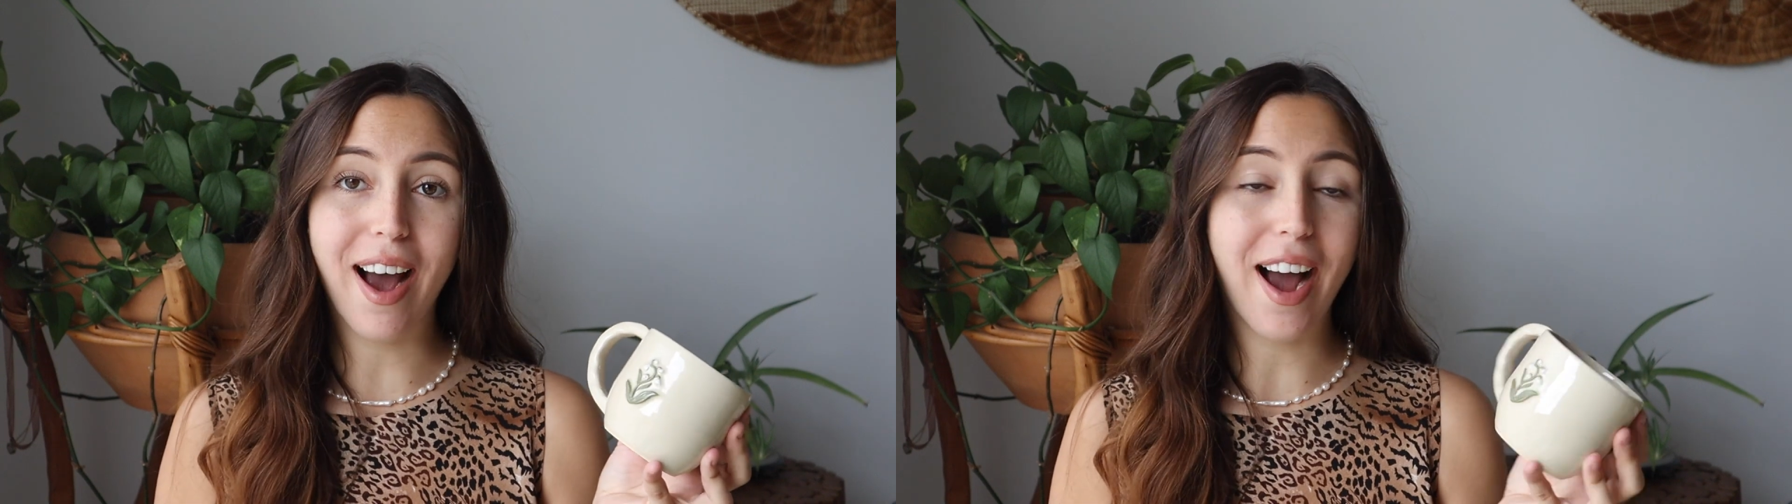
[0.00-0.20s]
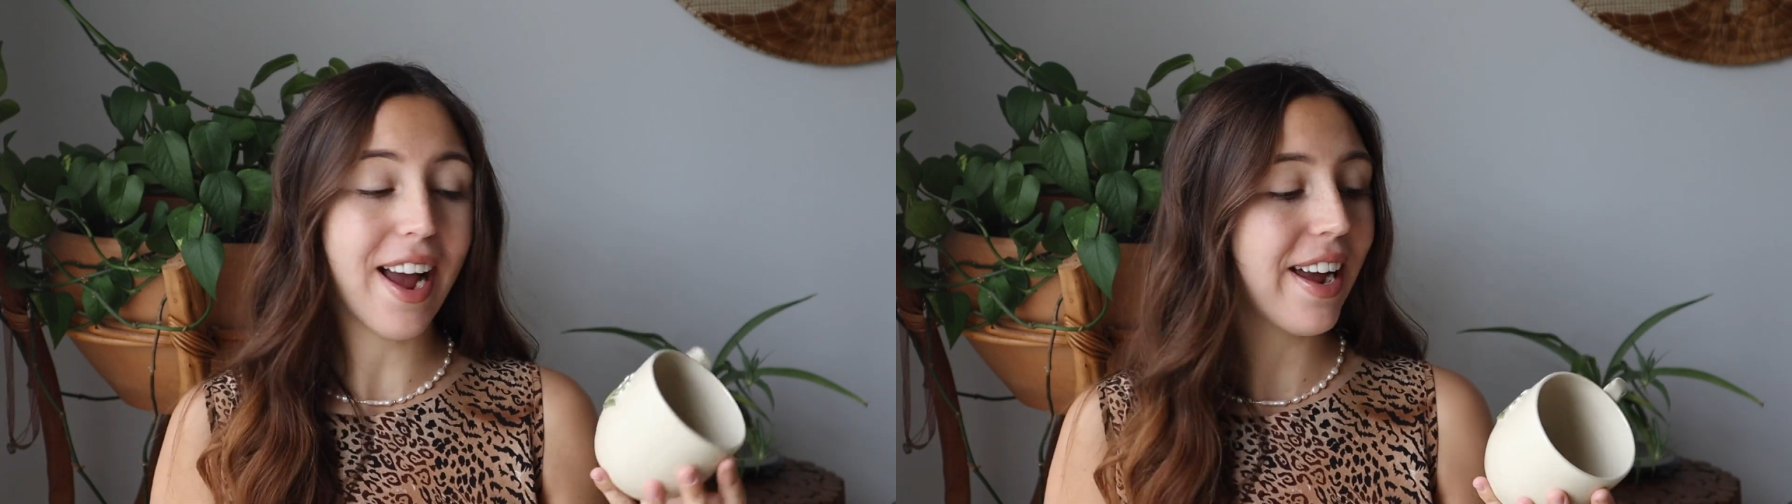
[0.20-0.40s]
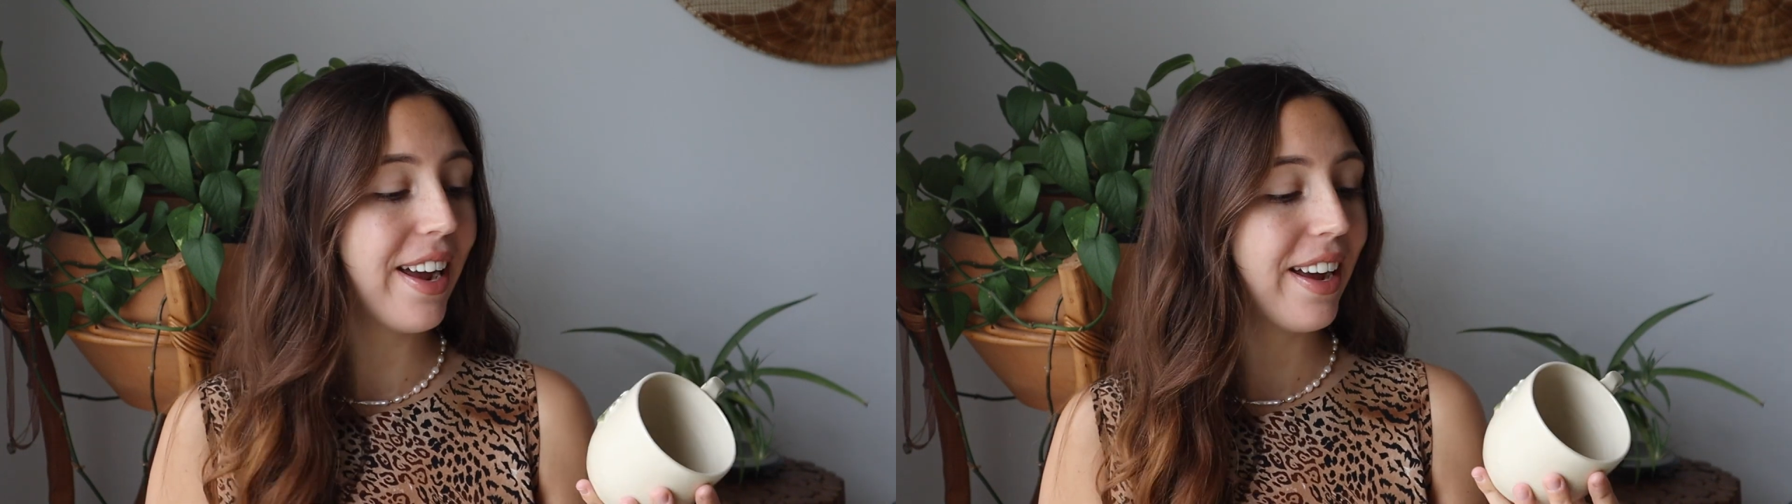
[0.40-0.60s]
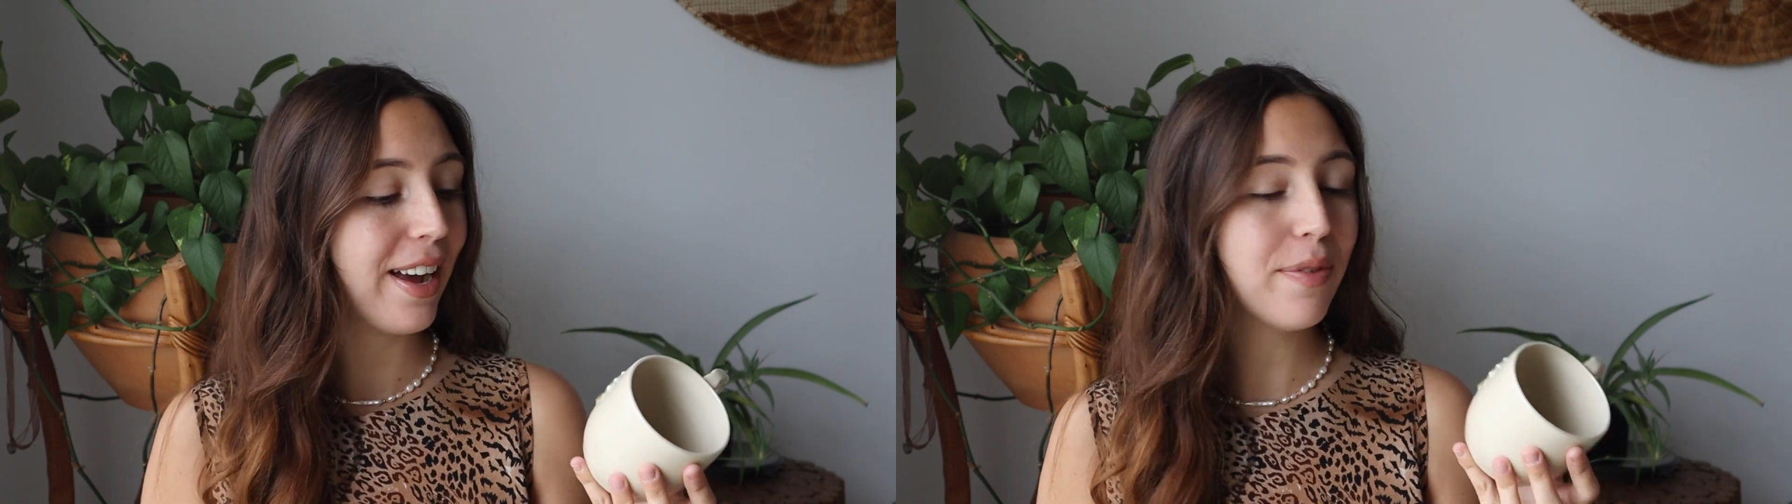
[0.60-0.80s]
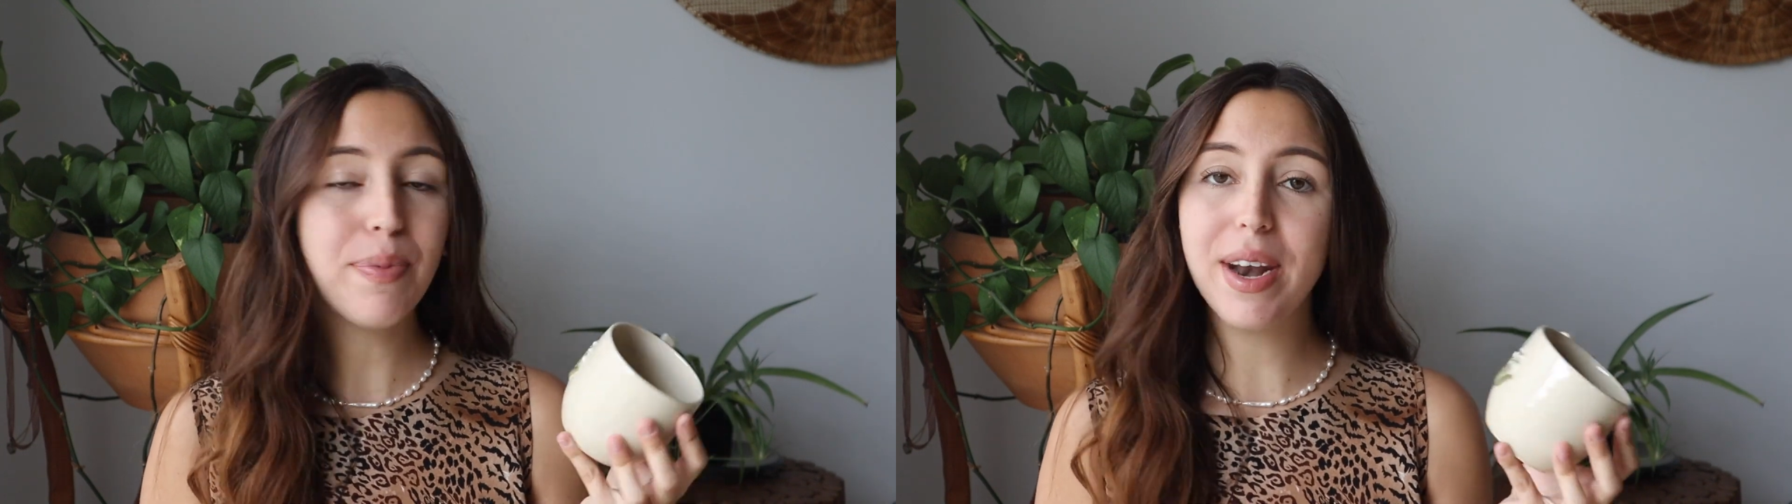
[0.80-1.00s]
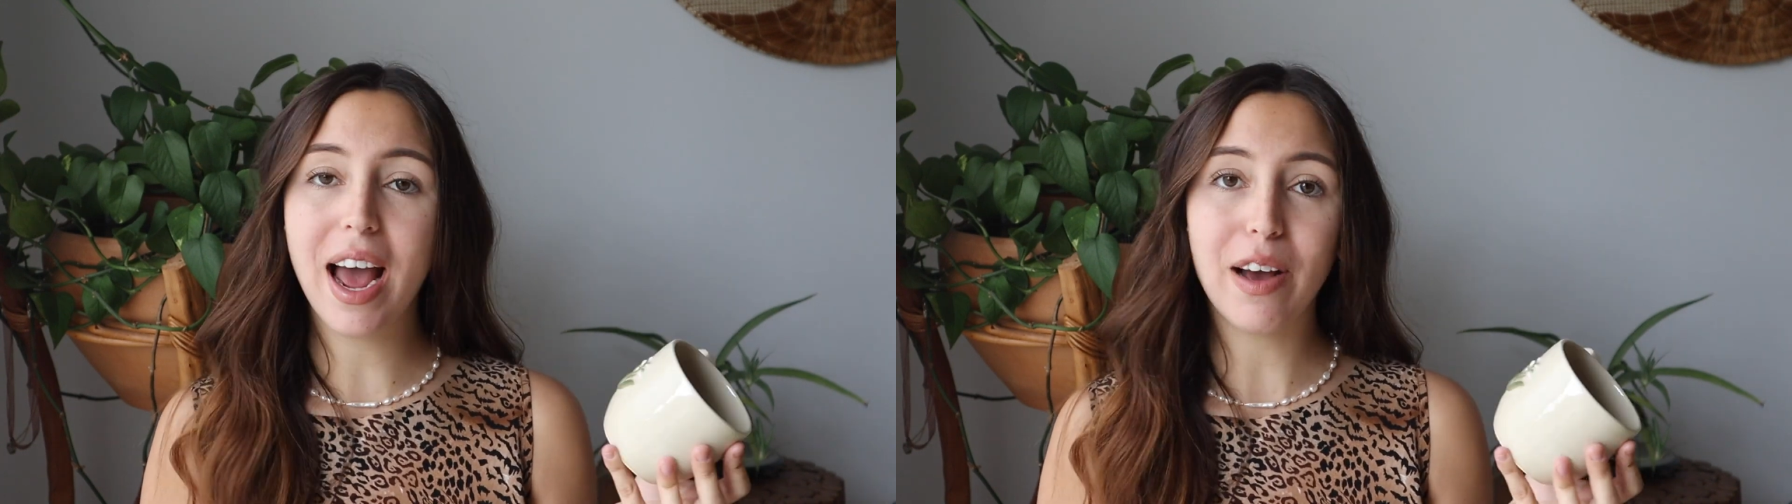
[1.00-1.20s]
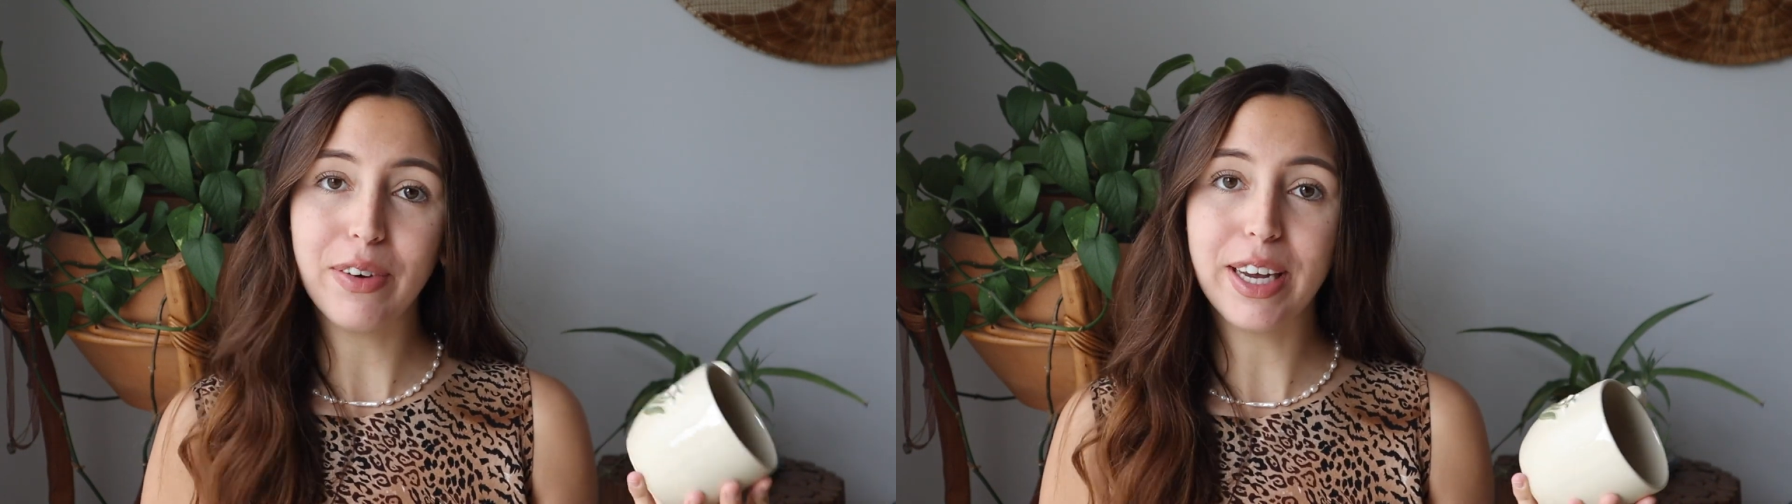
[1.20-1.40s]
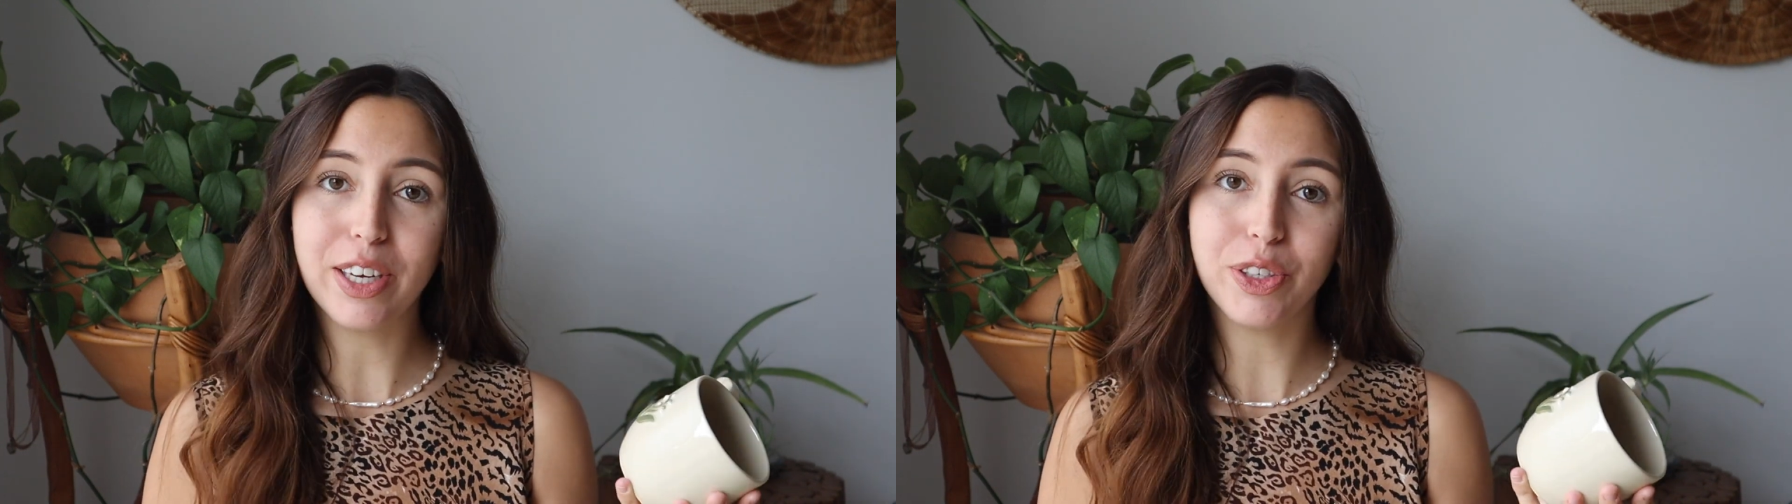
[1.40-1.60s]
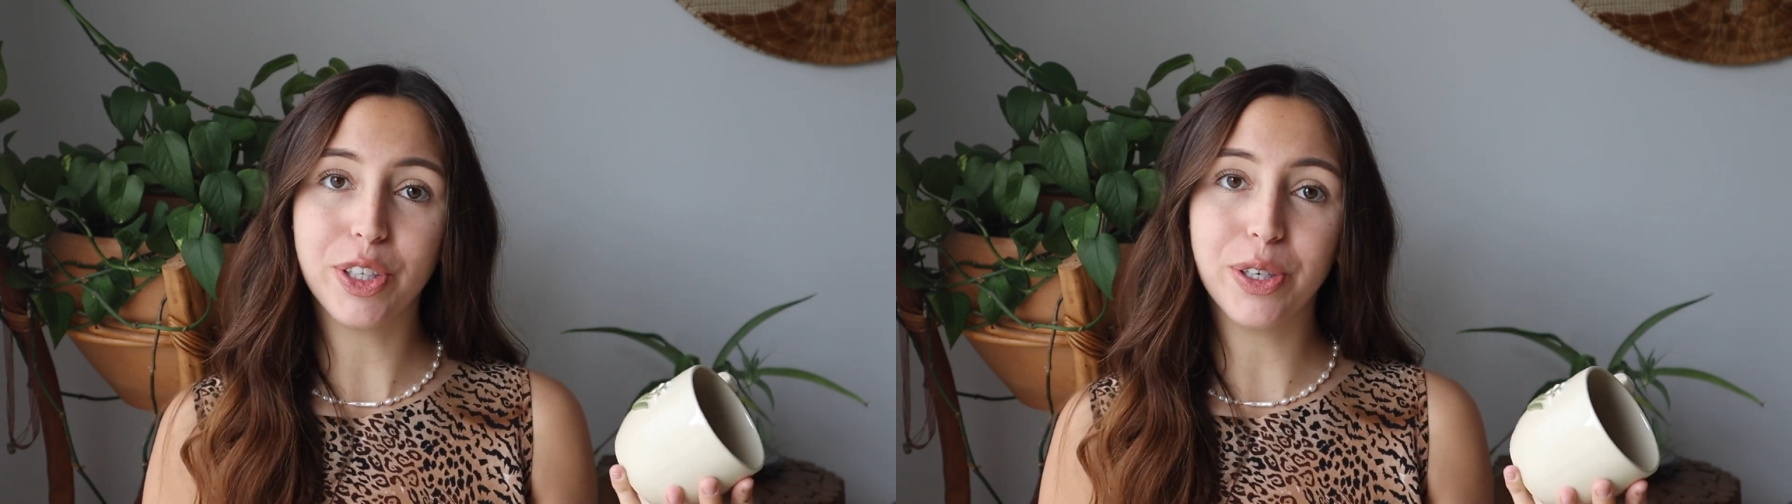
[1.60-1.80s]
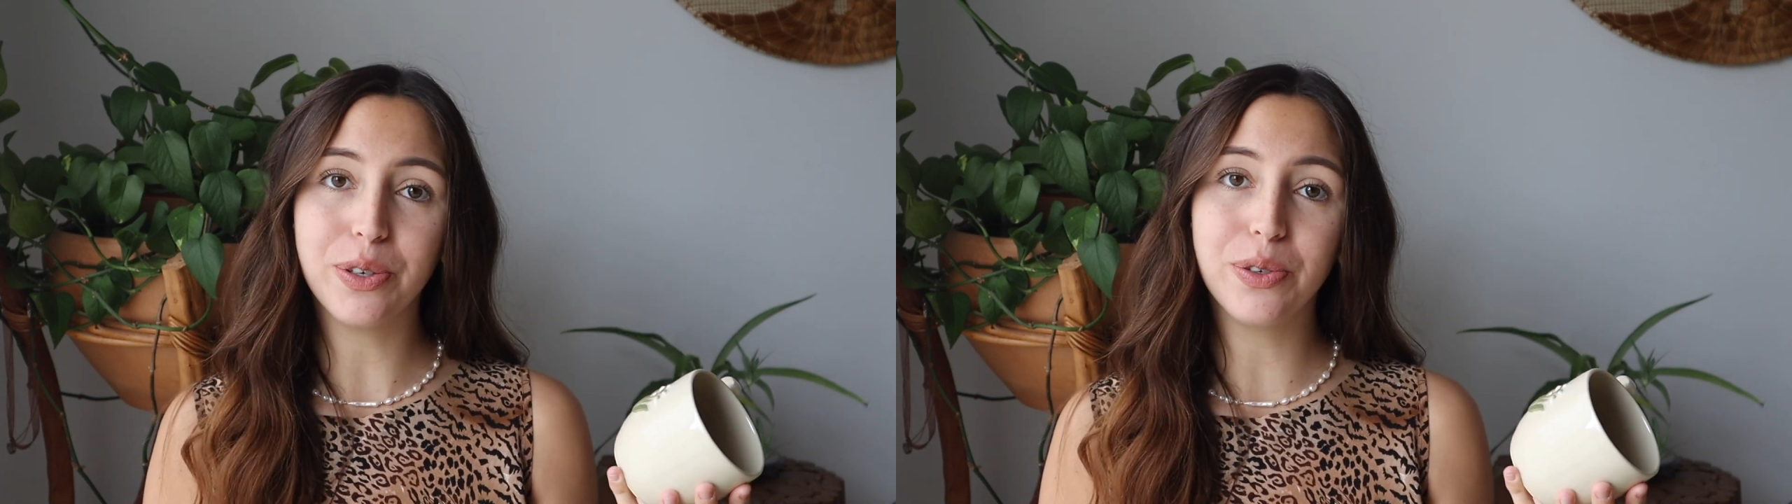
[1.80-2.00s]
I have been having
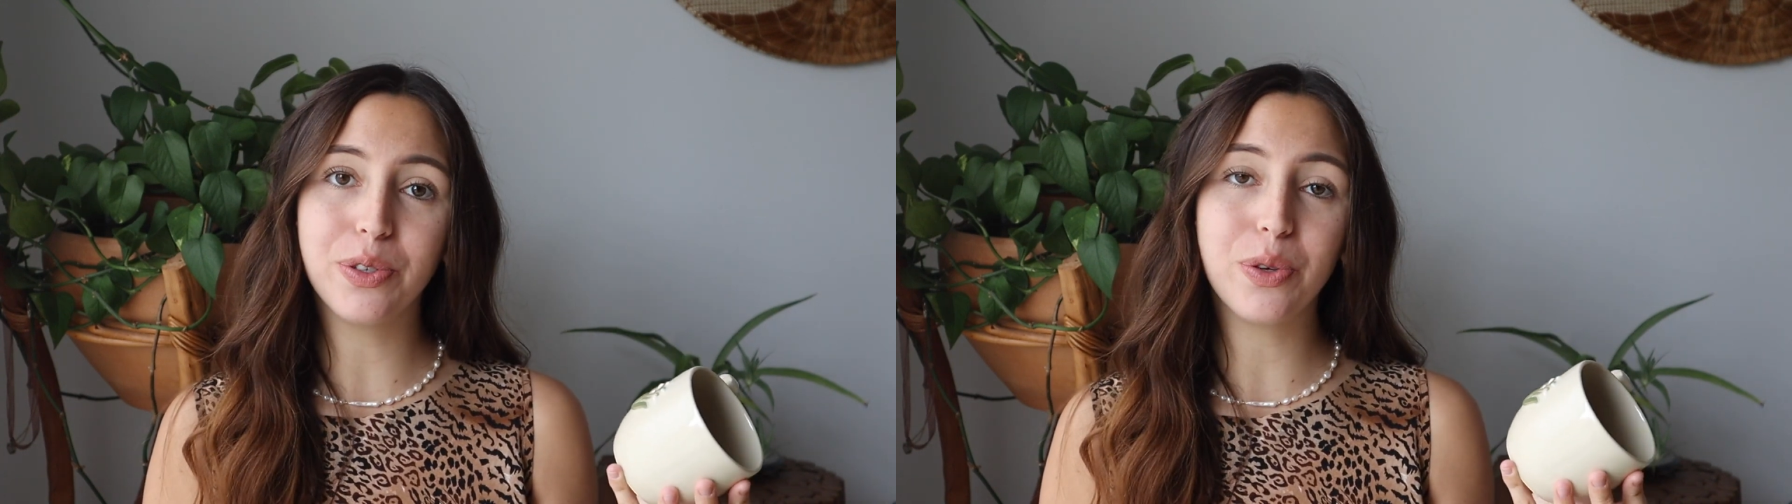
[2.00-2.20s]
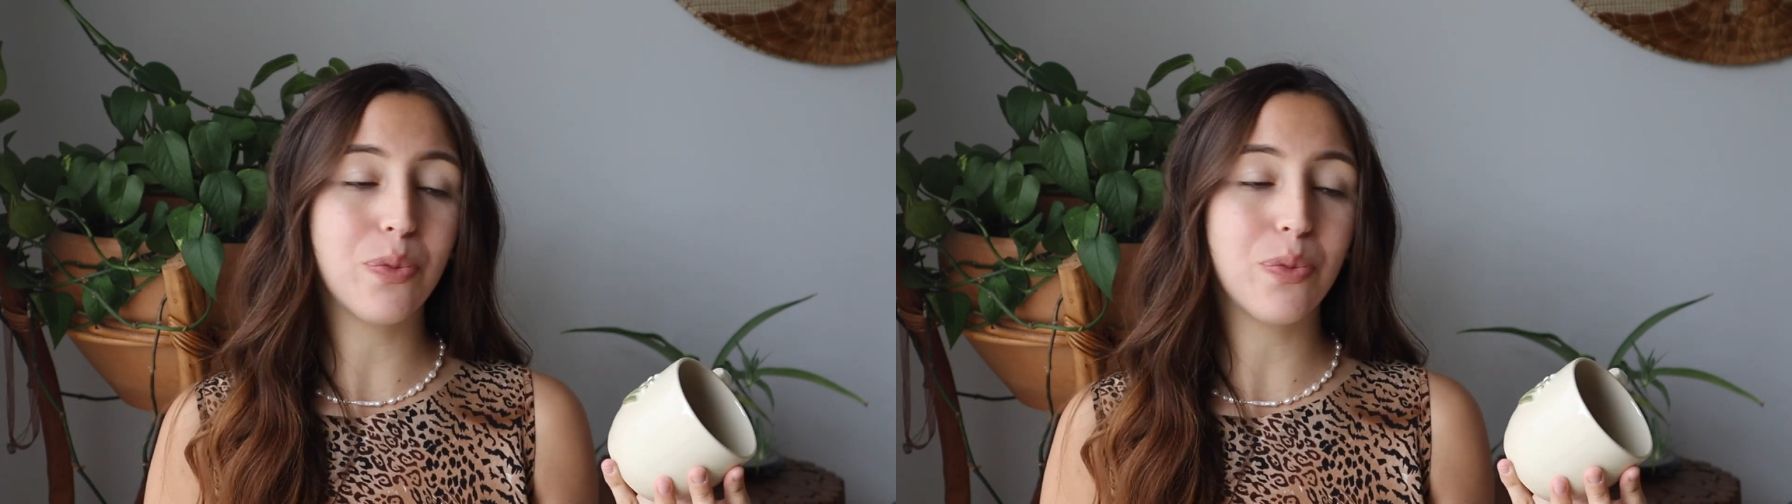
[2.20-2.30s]
issues